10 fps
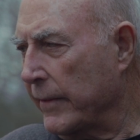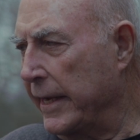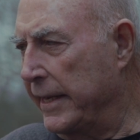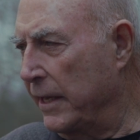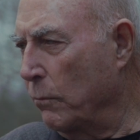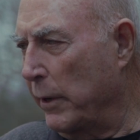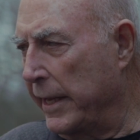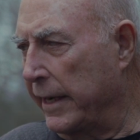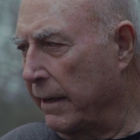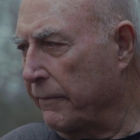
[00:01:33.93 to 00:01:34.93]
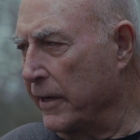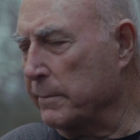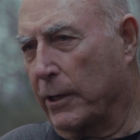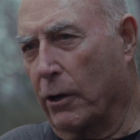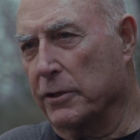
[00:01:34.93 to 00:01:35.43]
he didn't want any interference
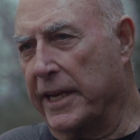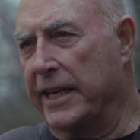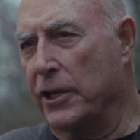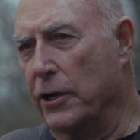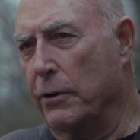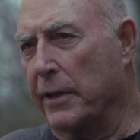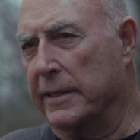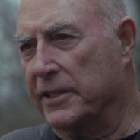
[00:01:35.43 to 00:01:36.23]
because he knew that